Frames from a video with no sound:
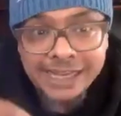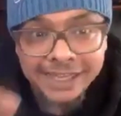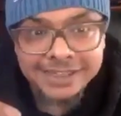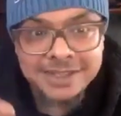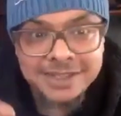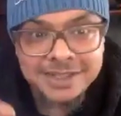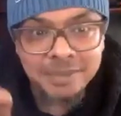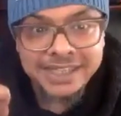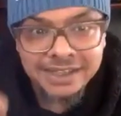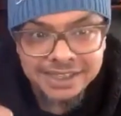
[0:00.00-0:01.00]
Where
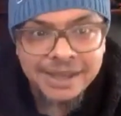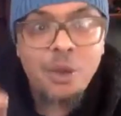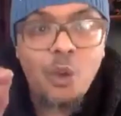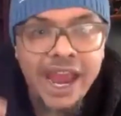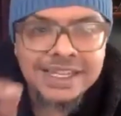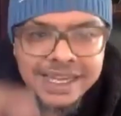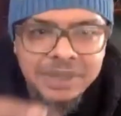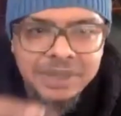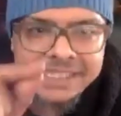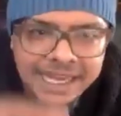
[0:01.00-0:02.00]
does that
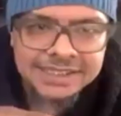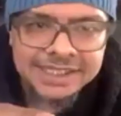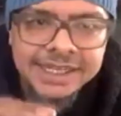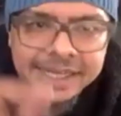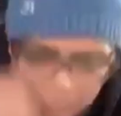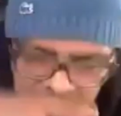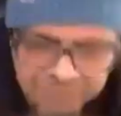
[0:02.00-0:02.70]
mentality come from?